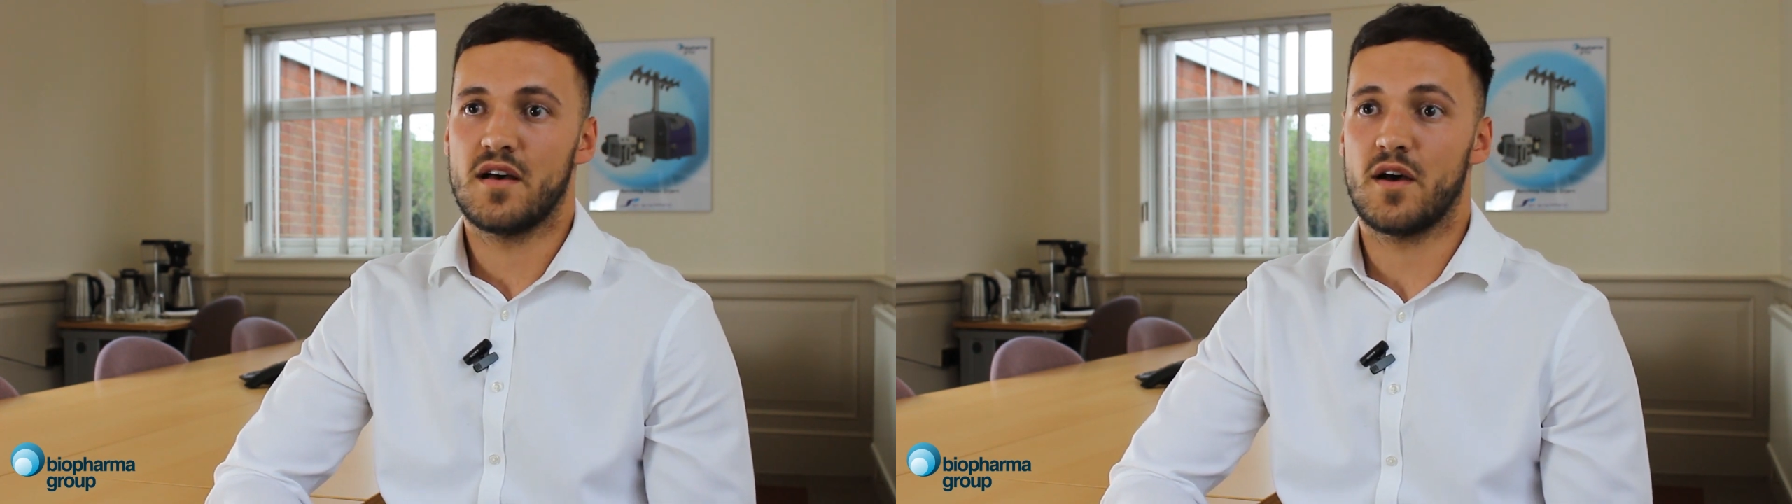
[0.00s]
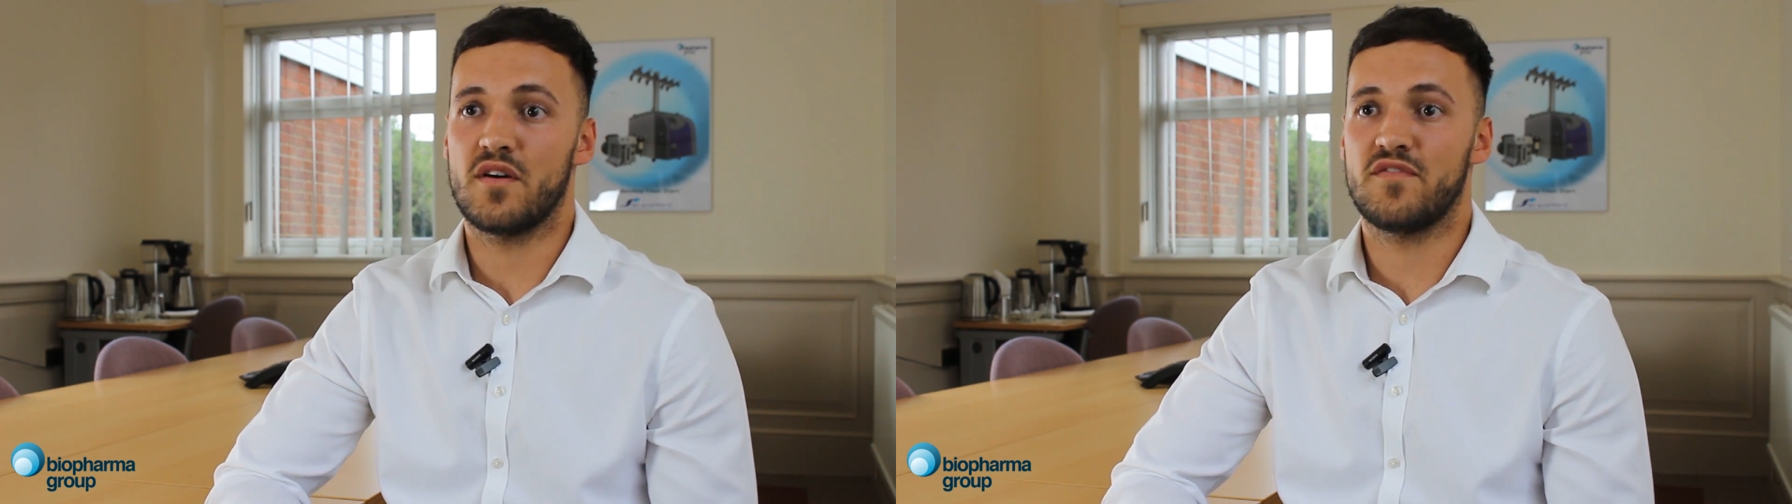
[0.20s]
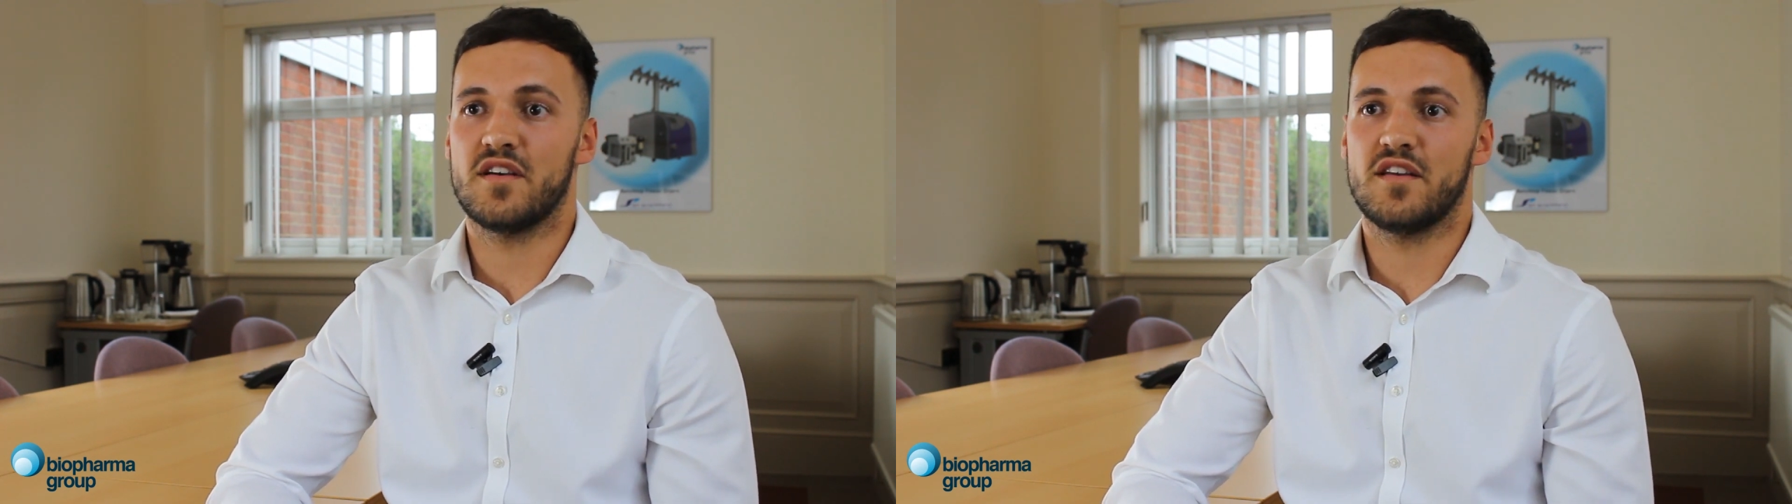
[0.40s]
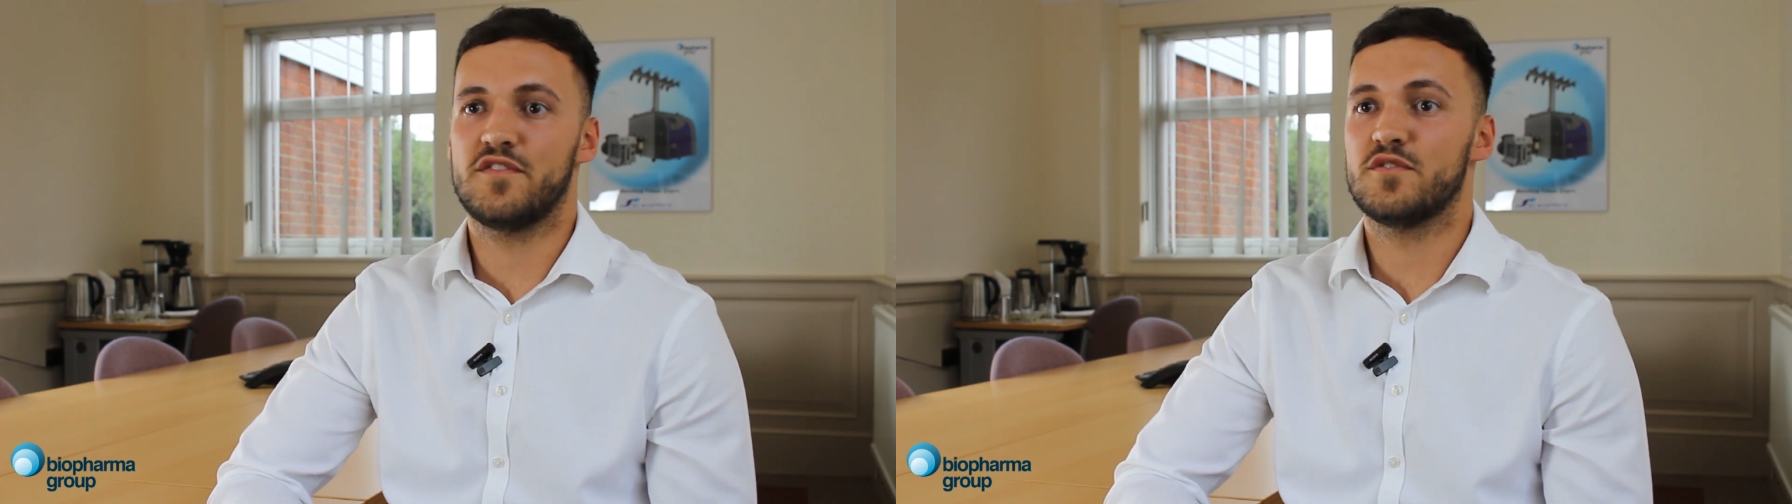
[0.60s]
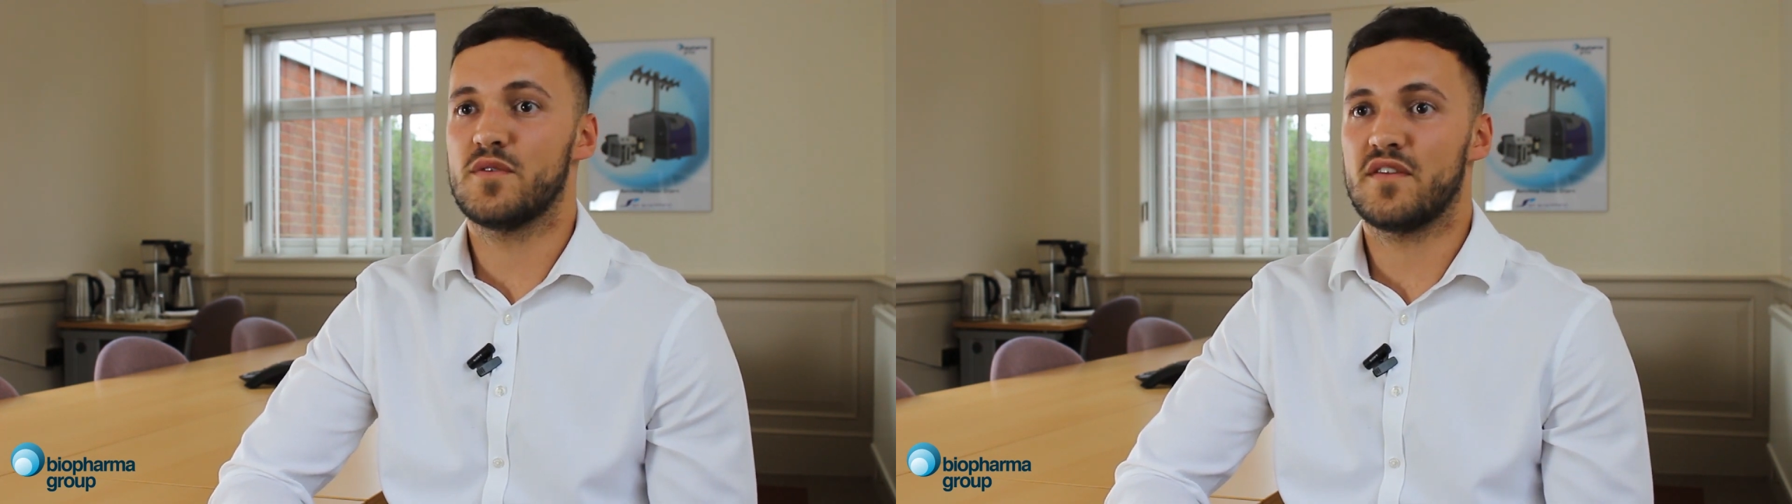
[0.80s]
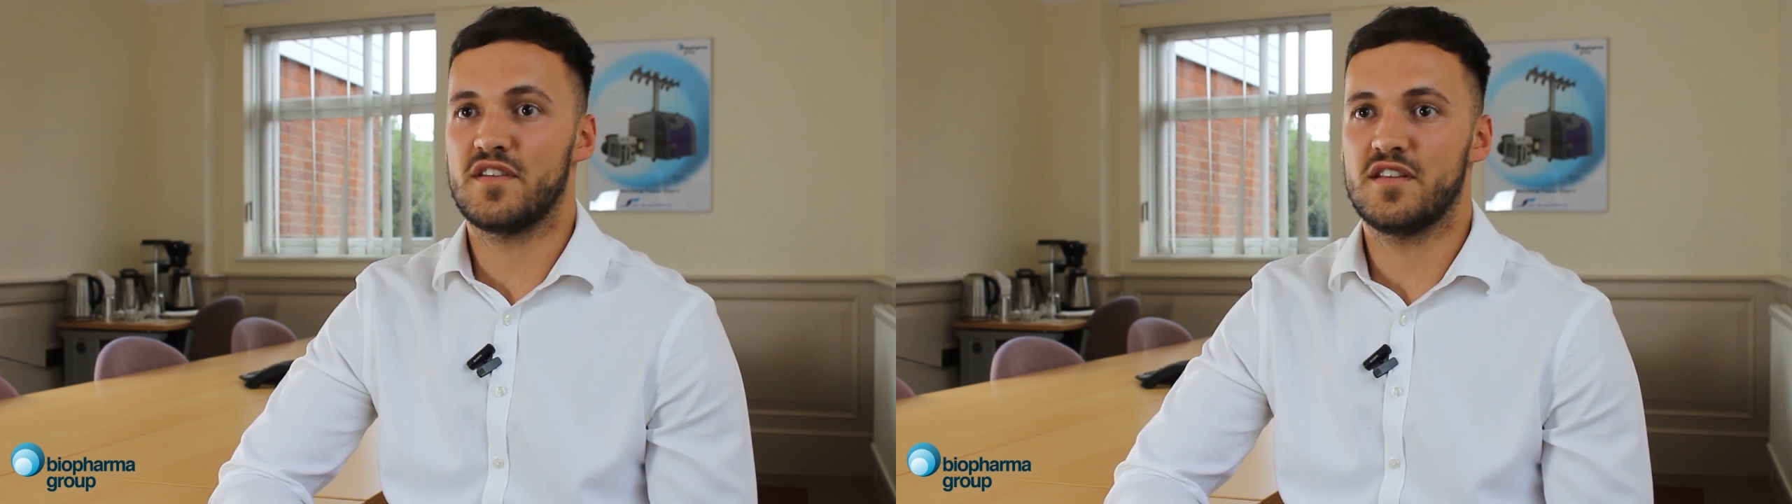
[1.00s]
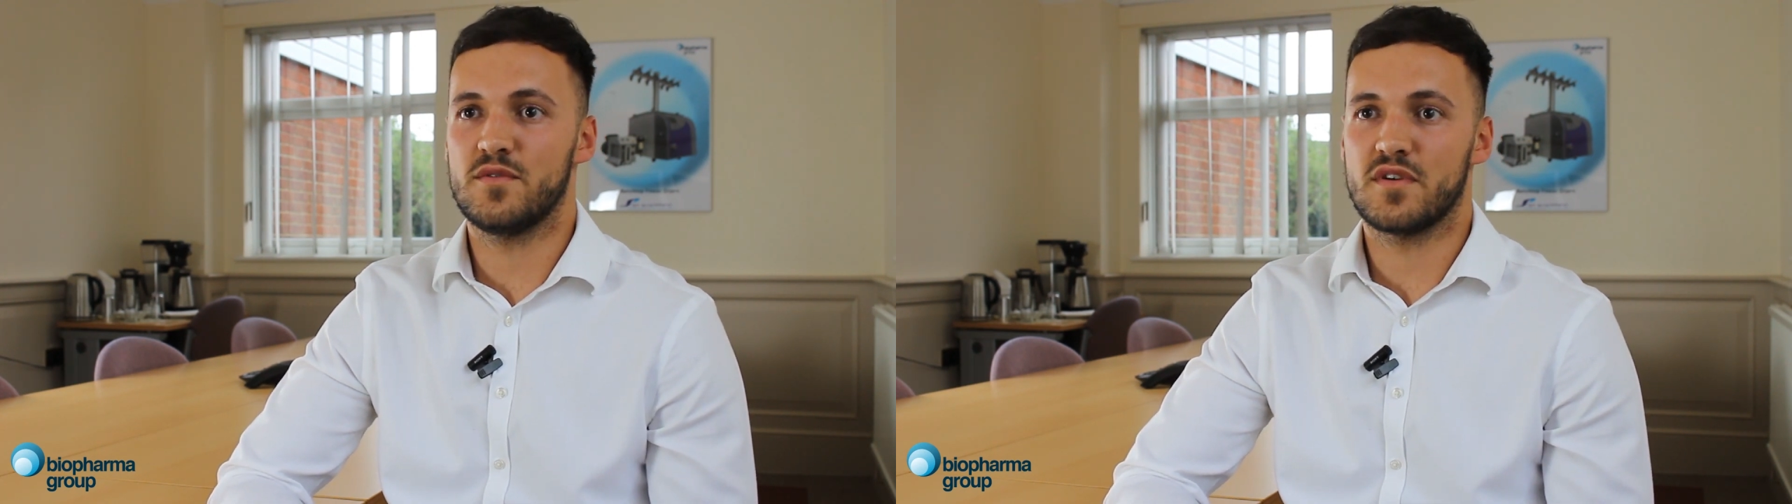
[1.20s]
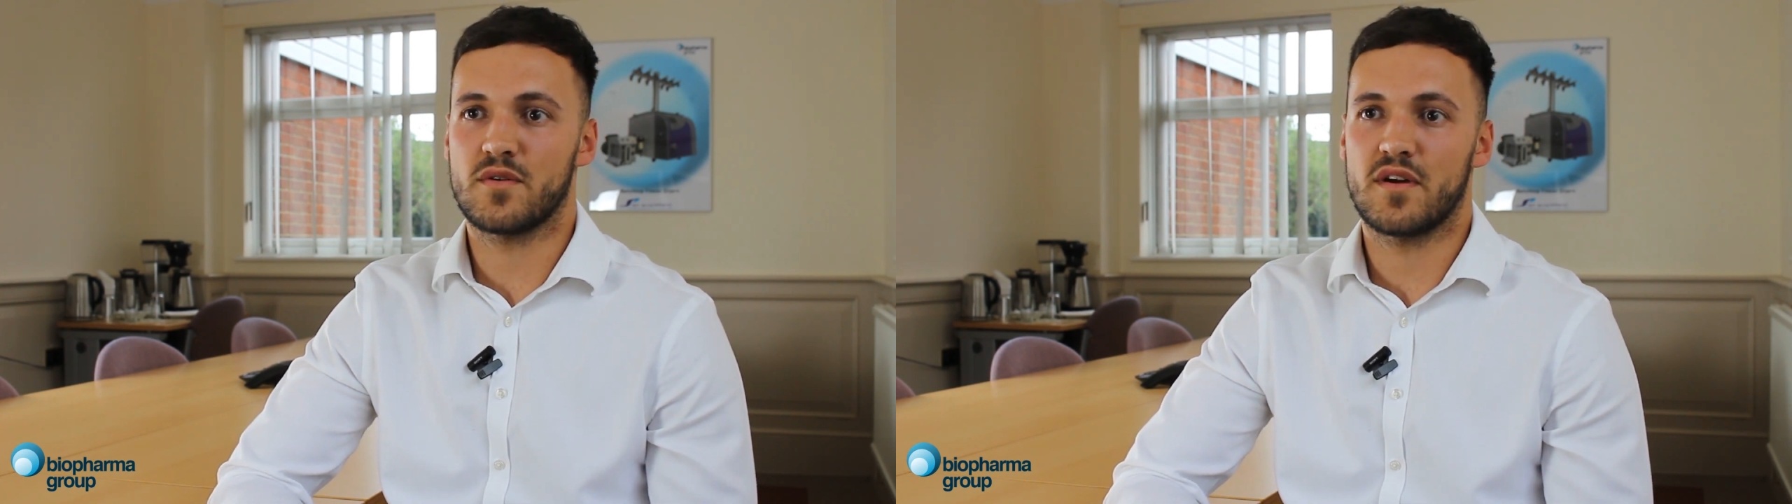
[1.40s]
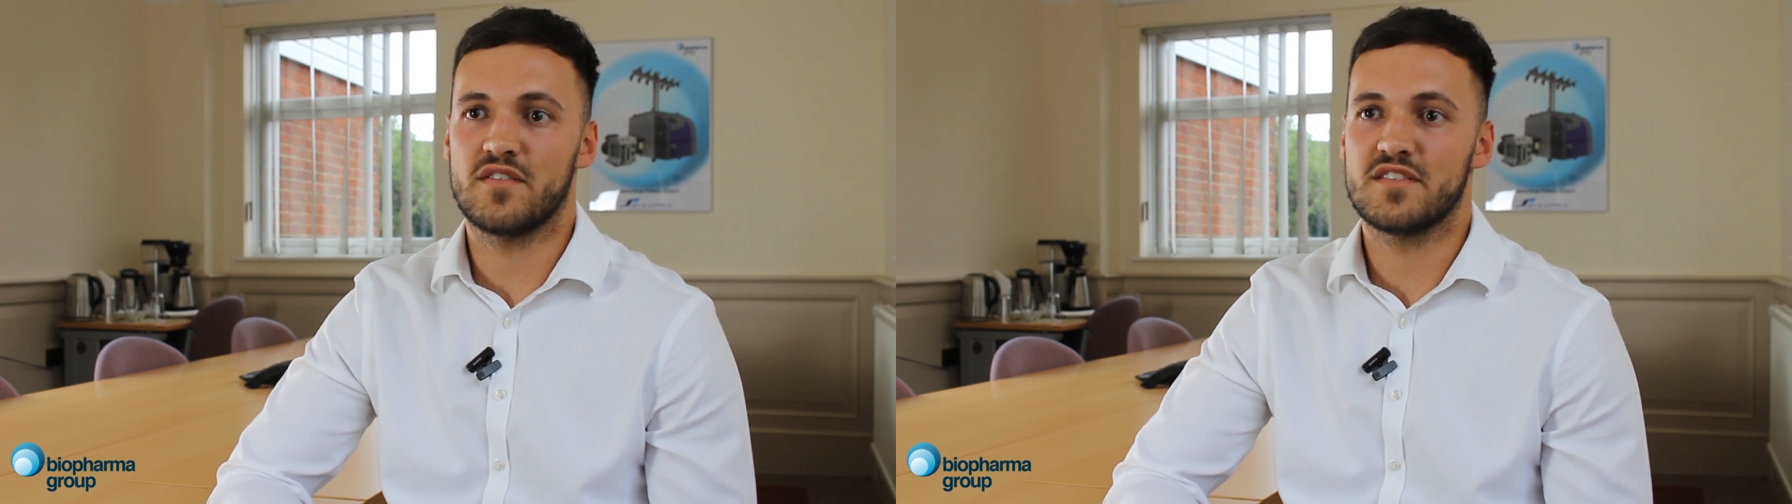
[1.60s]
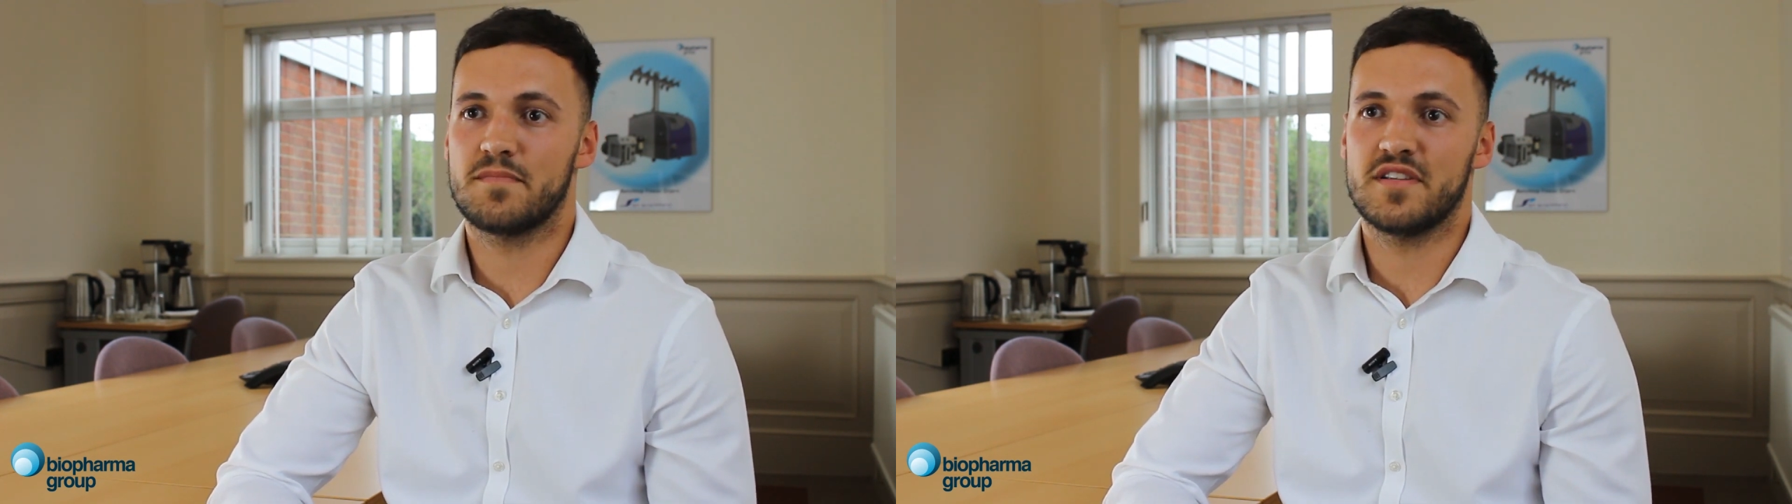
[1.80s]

However, if you do have any new inquiries,